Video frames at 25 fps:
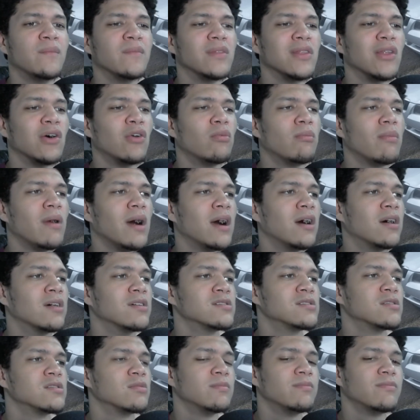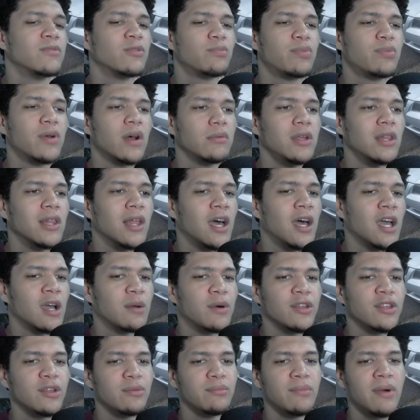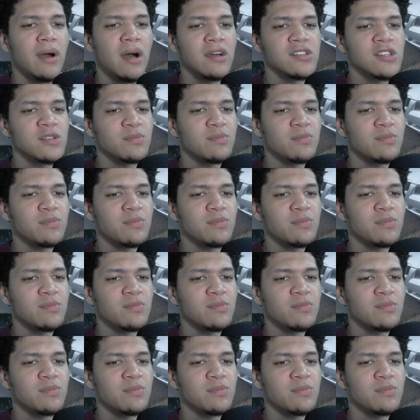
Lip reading: Low miles. They're probably lying about the miles.